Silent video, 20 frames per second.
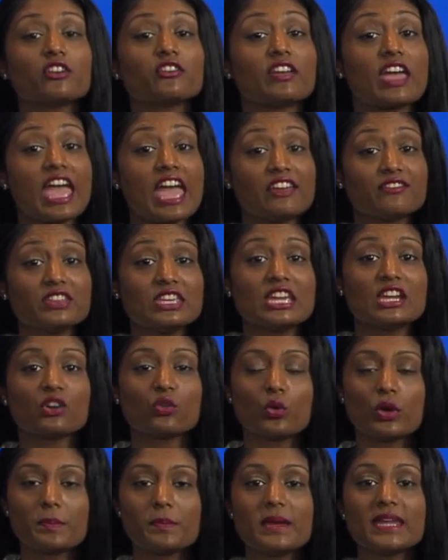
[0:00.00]
of heavy
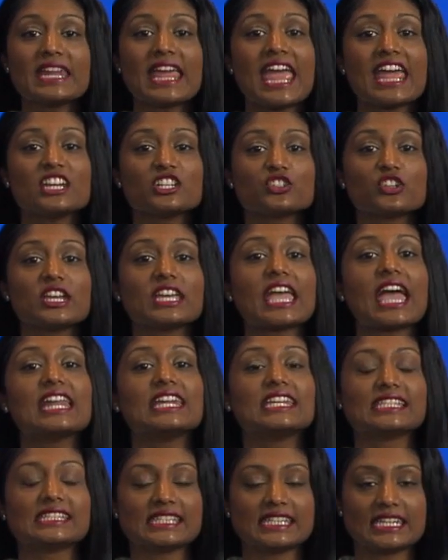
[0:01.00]
equipment entering
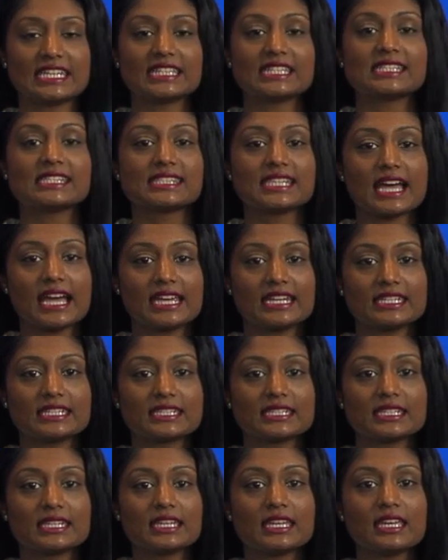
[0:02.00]
and exiting the site.